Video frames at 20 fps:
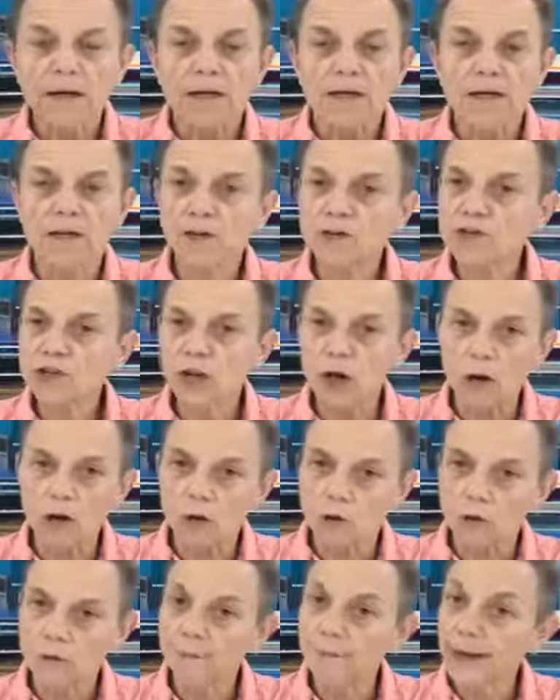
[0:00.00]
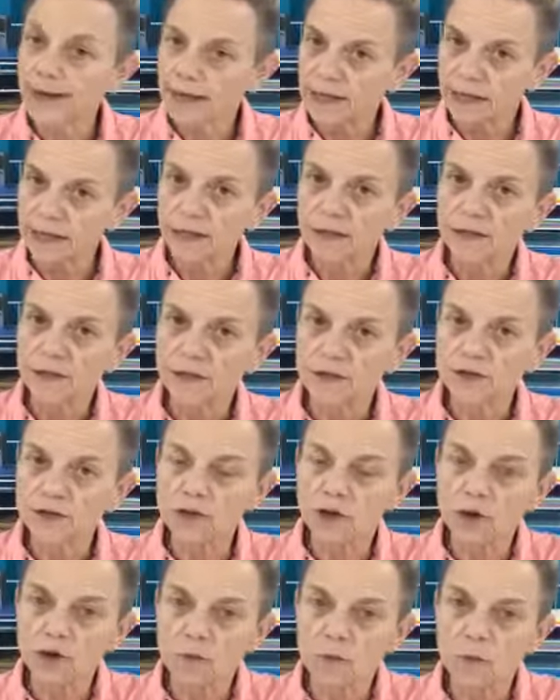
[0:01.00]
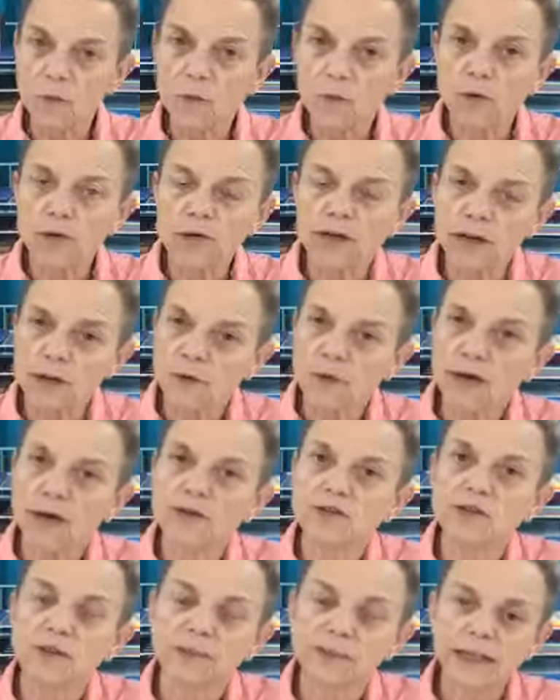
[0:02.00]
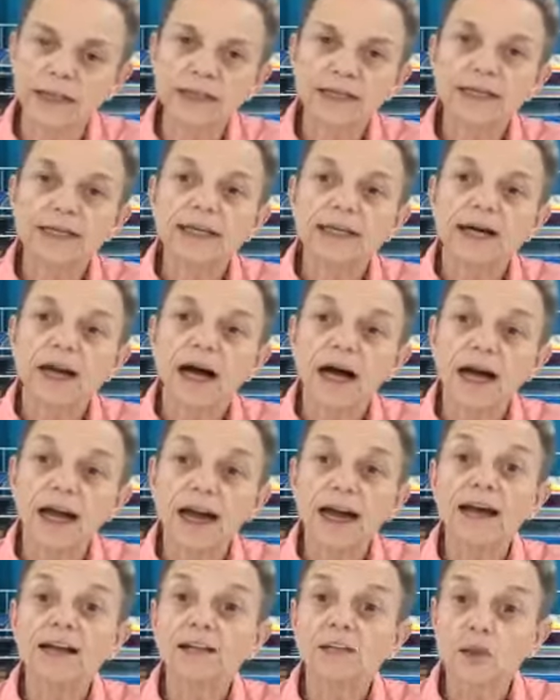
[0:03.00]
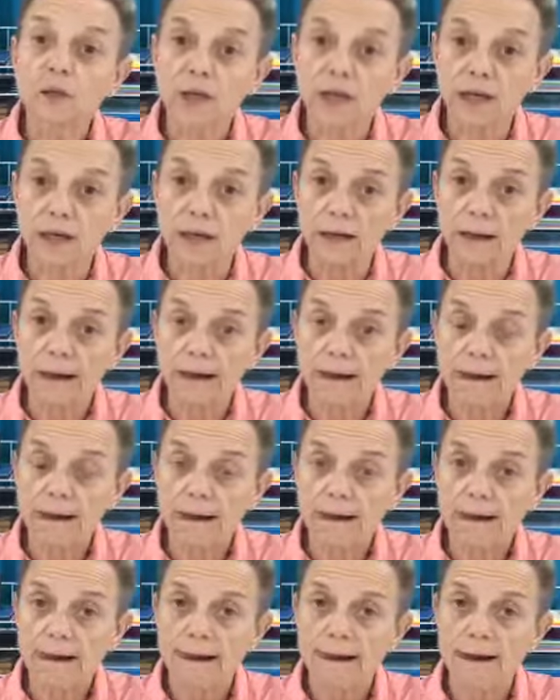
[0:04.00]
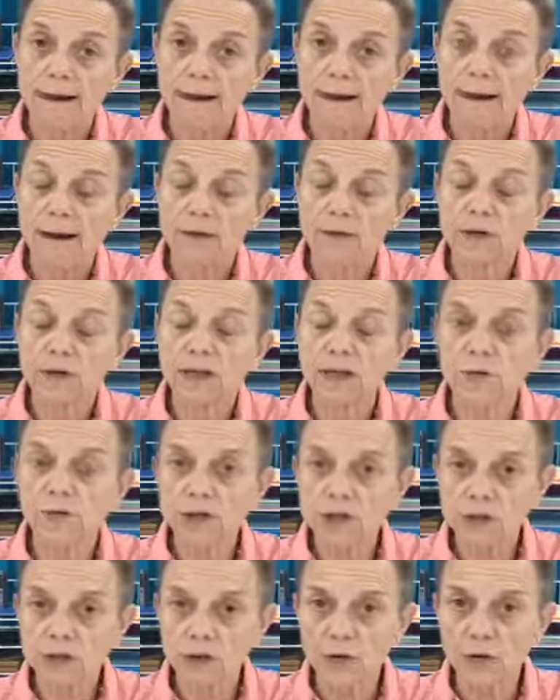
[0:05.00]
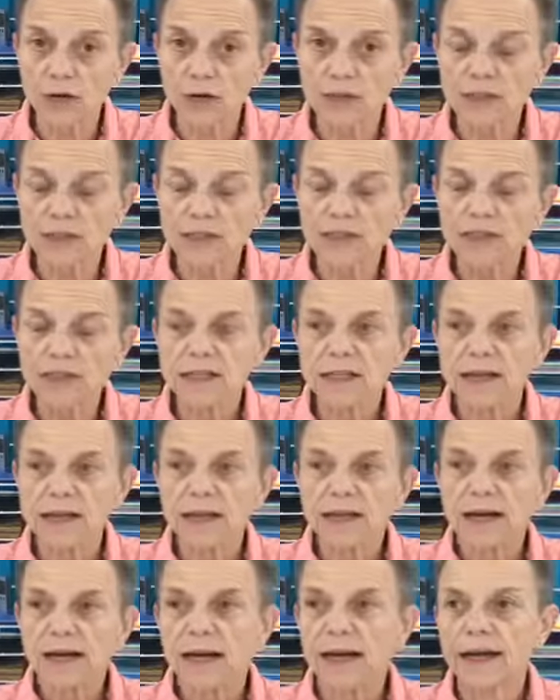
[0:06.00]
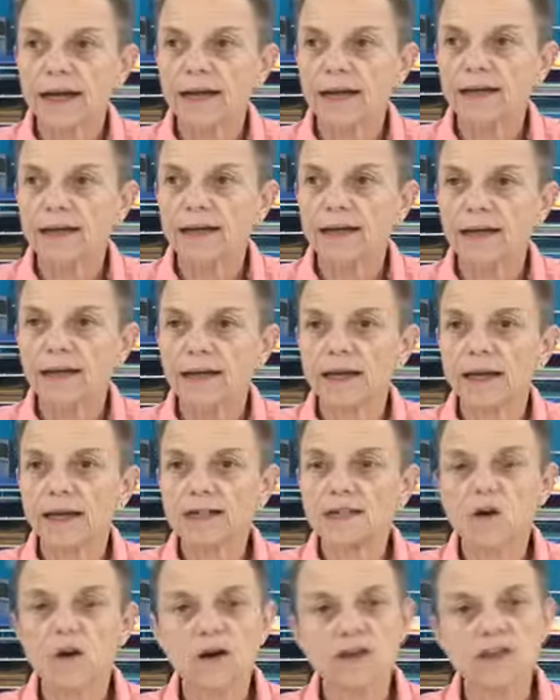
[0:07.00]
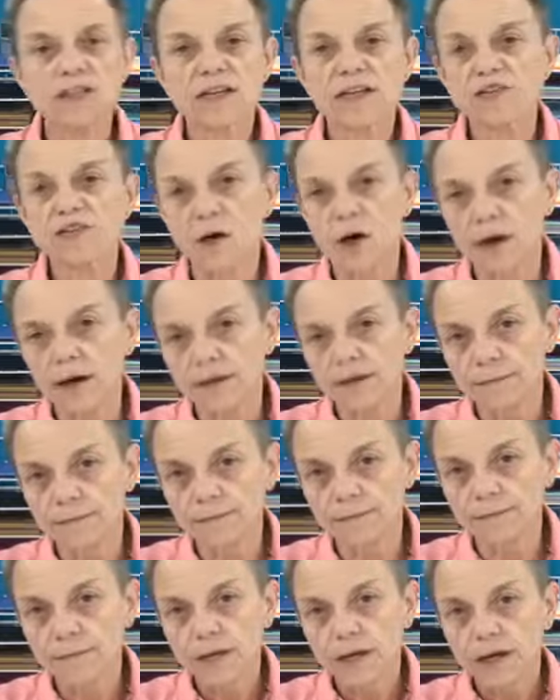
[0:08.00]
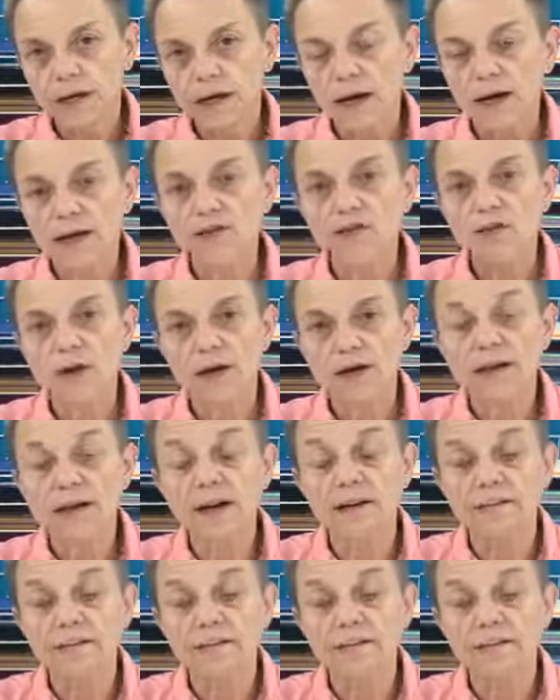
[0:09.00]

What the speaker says: Years ago, many years ago, more than I would like to admit, I had a Cricut, one of the original Cricuts, and as hard as I tried to cut